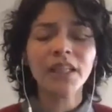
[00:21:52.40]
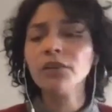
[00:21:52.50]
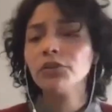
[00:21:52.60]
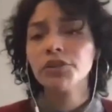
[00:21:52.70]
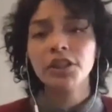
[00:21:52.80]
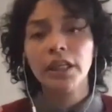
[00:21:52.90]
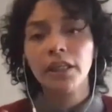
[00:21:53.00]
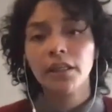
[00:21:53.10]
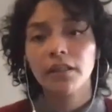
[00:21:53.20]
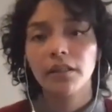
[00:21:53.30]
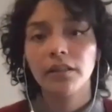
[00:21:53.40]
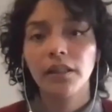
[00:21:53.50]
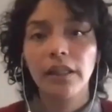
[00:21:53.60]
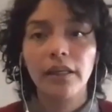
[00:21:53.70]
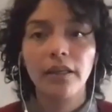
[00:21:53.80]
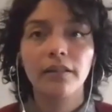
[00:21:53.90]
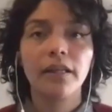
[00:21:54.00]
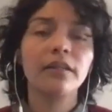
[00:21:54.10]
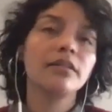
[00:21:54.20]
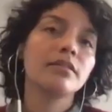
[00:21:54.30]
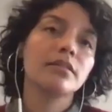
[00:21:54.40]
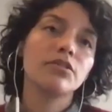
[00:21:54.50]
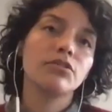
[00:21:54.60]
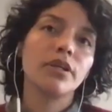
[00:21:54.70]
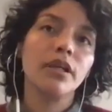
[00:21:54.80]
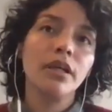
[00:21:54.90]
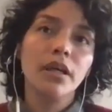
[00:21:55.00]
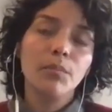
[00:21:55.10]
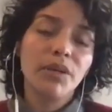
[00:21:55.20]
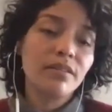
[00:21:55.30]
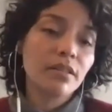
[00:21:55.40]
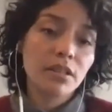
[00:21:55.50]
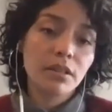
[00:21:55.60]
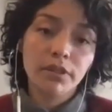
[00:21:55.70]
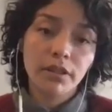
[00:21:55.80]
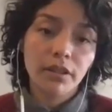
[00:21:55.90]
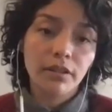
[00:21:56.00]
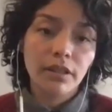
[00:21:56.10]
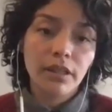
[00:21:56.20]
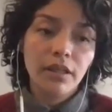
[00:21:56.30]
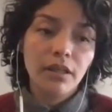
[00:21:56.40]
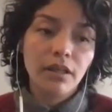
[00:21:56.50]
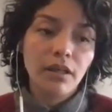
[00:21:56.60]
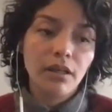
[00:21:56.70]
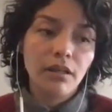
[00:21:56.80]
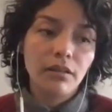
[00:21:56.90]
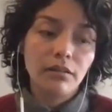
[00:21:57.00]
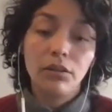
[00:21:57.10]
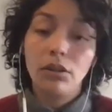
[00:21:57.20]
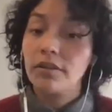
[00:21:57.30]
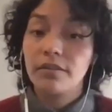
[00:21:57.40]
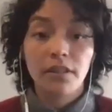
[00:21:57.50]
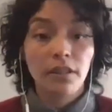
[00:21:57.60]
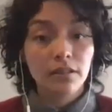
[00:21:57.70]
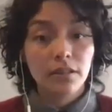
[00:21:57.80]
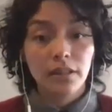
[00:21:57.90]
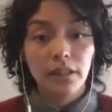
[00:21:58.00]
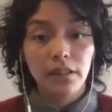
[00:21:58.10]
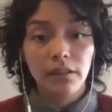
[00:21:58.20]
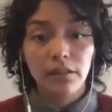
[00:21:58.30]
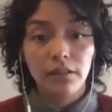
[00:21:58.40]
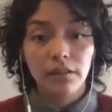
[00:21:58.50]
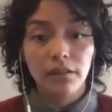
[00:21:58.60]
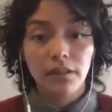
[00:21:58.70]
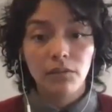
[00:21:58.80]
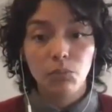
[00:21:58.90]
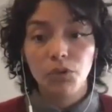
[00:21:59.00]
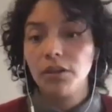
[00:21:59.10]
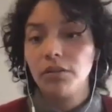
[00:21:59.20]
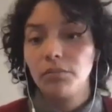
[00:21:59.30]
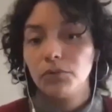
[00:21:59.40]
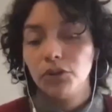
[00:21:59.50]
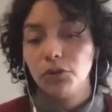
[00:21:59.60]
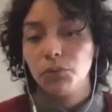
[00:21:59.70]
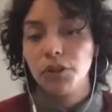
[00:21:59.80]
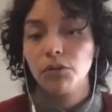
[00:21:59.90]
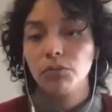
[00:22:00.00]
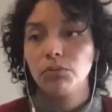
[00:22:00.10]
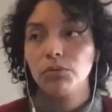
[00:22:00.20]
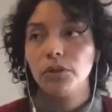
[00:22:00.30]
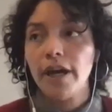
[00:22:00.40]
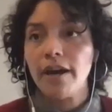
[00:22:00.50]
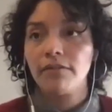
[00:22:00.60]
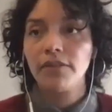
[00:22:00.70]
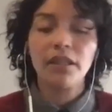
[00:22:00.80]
and originated in the late 18th century. But it's a genre that uh, got extinct and and we you know we don't have